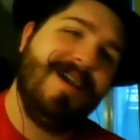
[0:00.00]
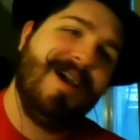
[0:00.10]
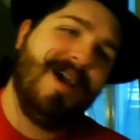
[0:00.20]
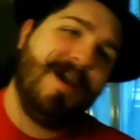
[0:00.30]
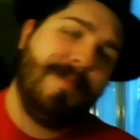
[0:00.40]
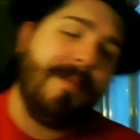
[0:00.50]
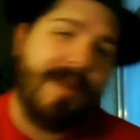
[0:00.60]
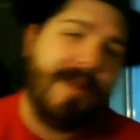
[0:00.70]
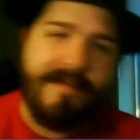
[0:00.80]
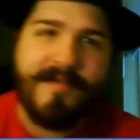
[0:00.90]
I'm going
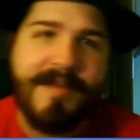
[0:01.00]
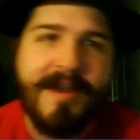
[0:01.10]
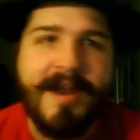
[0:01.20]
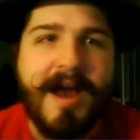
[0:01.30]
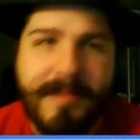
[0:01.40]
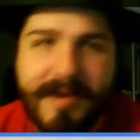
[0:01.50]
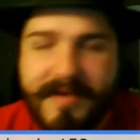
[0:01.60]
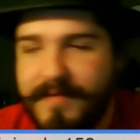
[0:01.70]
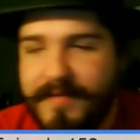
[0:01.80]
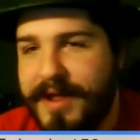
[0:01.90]
to leave this one
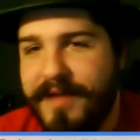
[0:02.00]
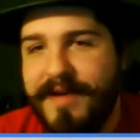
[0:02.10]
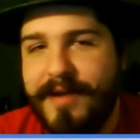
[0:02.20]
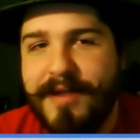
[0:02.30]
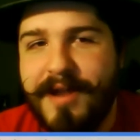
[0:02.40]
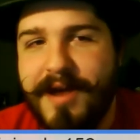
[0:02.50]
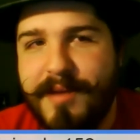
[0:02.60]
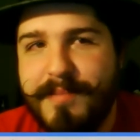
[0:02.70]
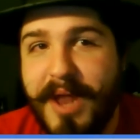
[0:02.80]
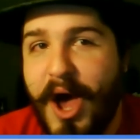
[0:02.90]
anonymous, but I found it on
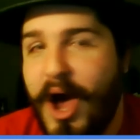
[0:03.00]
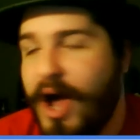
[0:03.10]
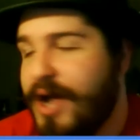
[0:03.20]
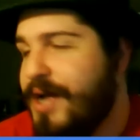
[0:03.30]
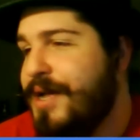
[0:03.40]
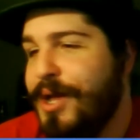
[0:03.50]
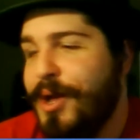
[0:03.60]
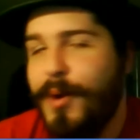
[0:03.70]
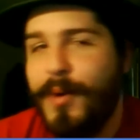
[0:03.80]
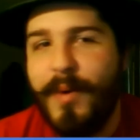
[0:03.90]
a blog
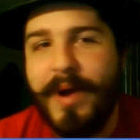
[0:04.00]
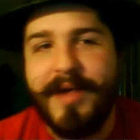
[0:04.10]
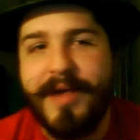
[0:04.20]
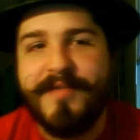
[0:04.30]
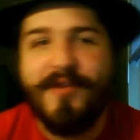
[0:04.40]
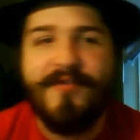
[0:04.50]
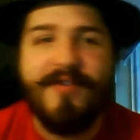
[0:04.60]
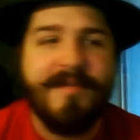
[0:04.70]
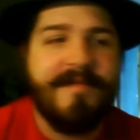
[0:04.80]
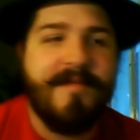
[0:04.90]
while
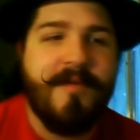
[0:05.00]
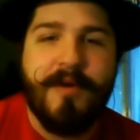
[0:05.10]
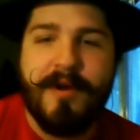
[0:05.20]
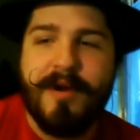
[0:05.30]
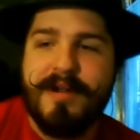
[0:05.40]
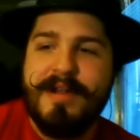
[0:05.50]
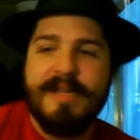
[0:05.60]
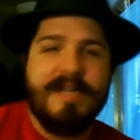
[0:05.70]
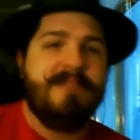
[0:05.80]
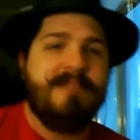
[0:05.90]
searching for
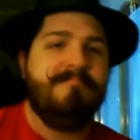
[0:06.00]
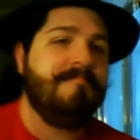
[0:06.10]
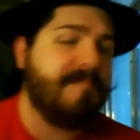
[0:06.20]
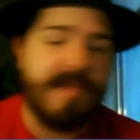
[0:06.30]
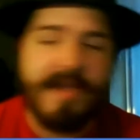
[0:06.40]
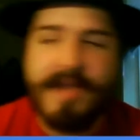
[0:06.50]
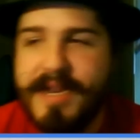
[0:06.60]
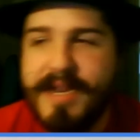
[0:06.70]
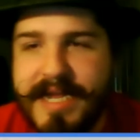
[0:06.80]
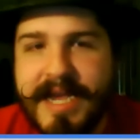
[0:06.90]

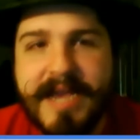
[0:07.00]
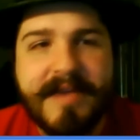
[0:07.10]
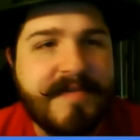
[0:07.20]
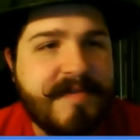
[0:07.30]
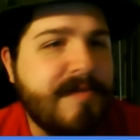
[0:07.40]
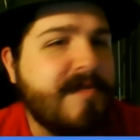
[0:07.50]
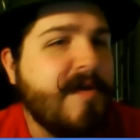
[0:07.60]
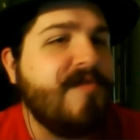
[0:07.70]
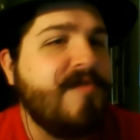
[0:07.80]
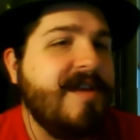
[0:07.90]
links to
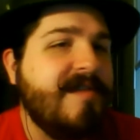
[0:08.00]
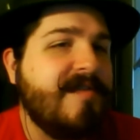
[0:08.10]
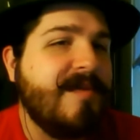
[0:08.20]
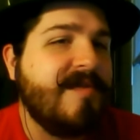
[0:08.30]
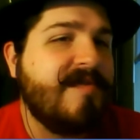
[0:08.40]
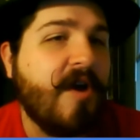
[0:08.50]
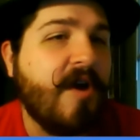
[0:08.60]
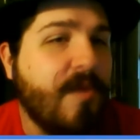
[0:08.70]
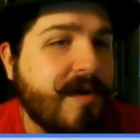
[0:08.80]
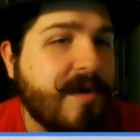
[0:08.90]
socialism and
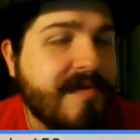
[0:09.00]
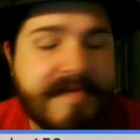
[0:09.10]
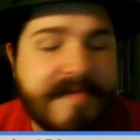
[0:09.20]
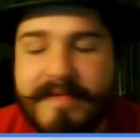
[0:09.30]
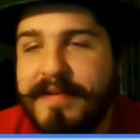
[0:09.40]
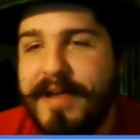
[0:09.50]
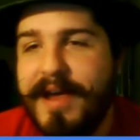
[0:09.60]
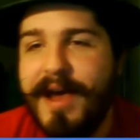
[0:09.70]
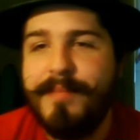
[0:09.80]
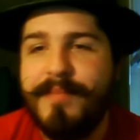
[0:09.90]
Star Wars.
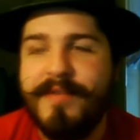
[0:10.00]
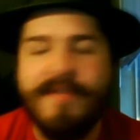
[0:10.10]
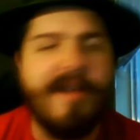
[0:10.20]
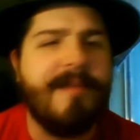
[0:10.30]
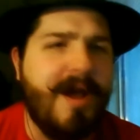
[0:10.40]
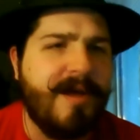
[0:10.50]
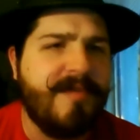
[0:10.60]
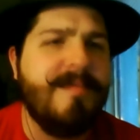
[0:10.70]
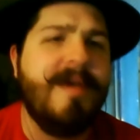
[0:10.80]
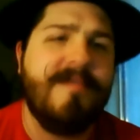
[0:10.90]
It's not a blog; it
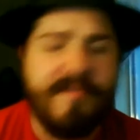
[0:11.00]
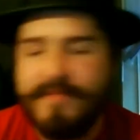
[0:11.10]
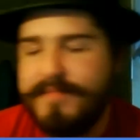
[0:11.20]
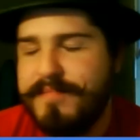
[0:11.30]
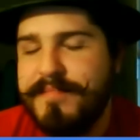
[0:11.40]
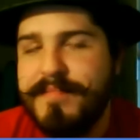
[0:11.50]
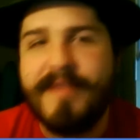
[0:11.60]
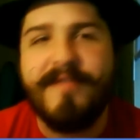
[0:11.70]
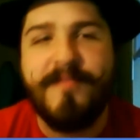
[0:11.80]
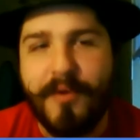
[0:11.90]
was a message
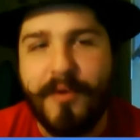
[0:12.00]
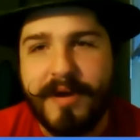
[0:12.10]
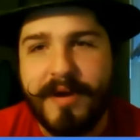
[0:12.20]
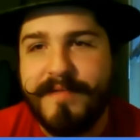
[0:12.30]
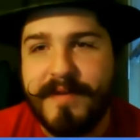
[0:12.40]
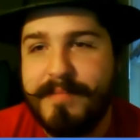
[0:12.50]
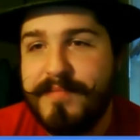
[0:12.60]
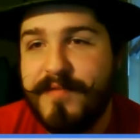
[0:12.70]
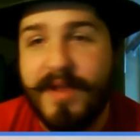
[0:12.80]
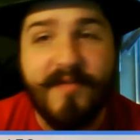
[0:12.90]
board
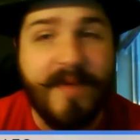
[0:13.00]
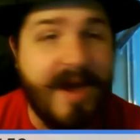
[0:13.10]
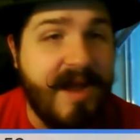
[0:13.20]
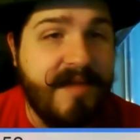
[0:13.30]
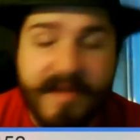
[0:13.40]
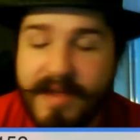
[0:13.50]
from 2012.